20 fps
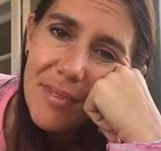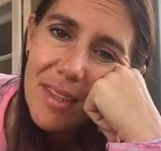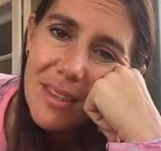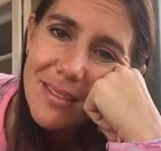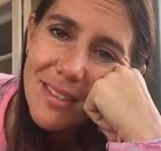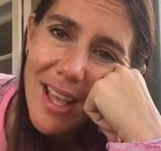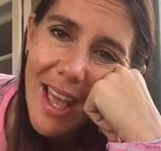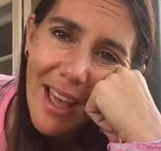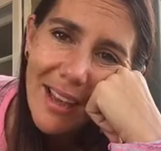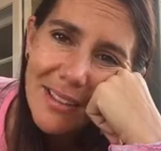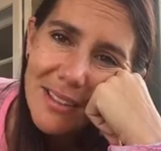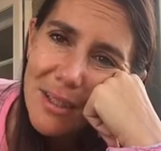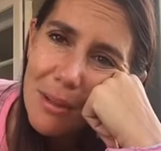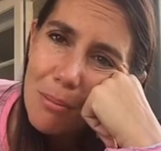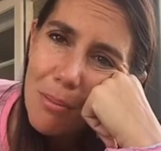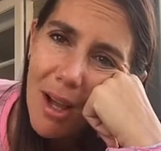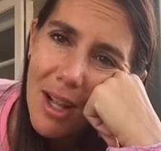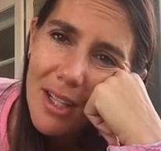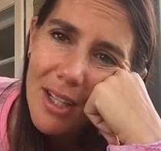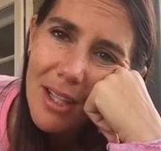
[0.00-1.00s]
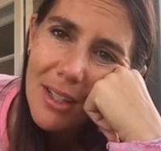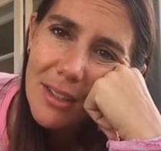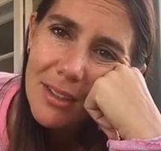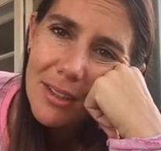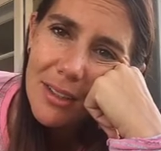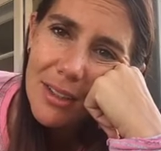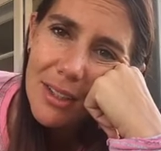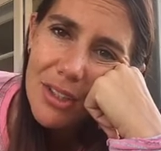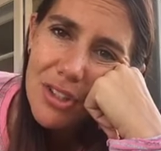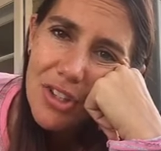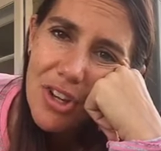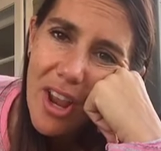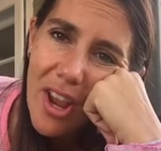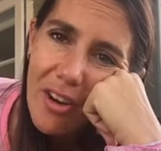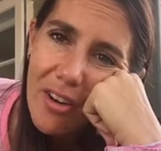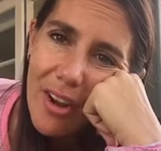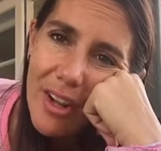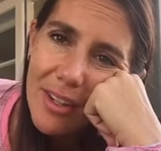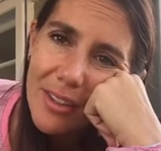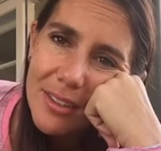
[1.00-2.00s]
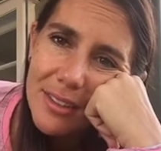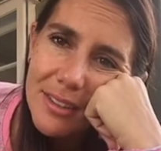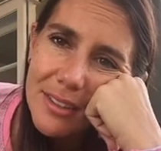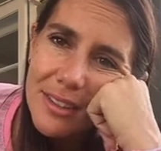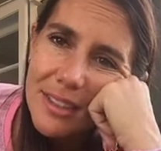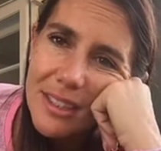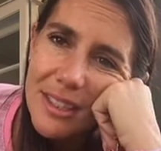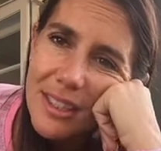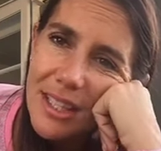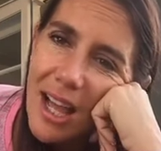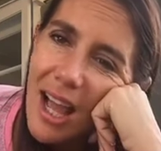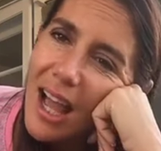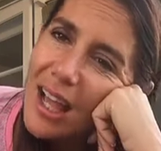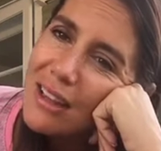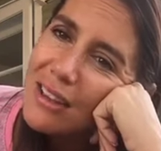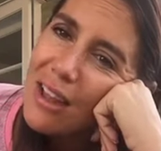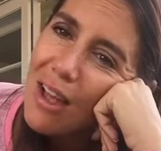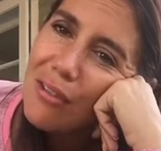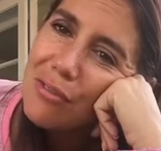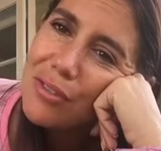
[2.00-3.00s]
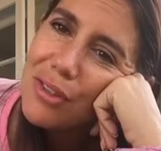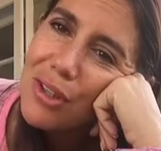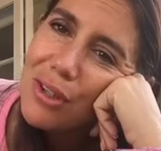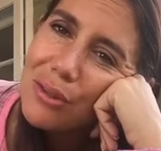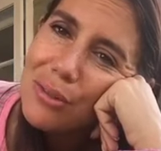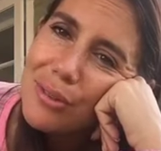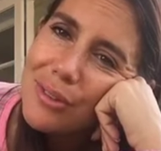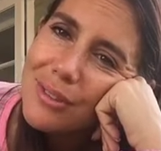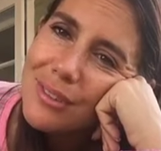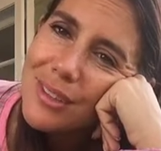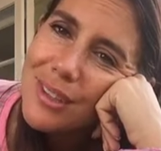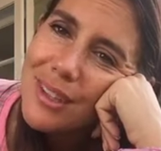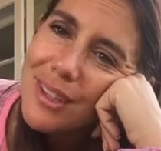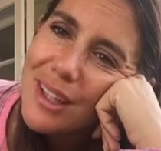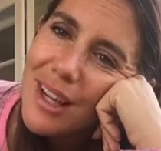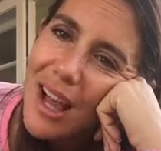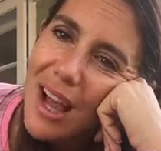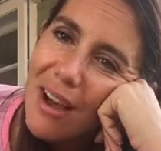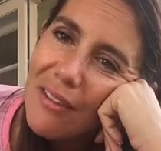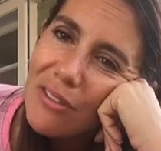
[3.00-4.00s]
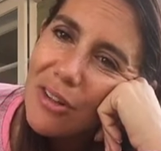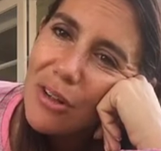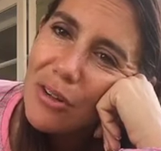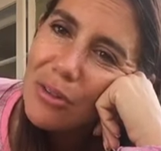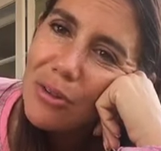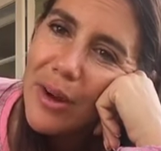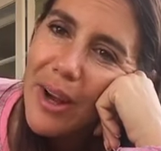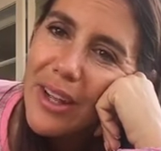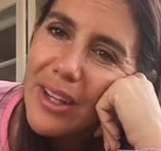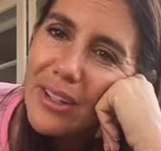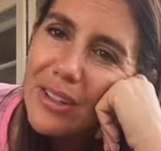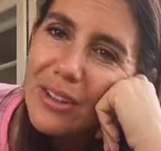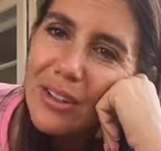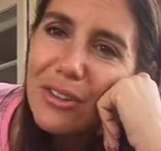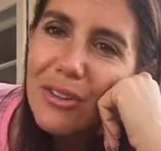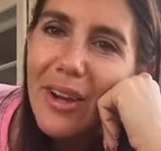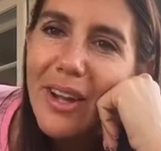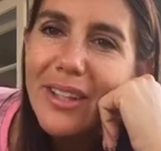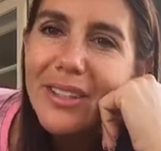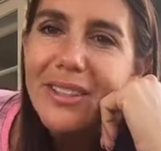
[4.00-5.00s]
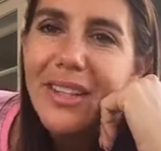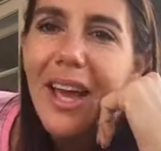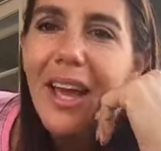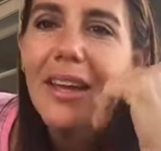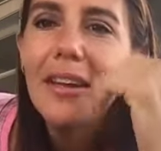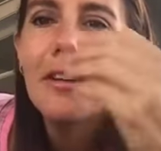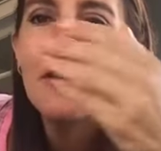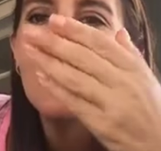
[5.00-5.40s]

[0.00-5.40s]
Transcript: Tag somebody. Share it. I love you. Have a great, great day.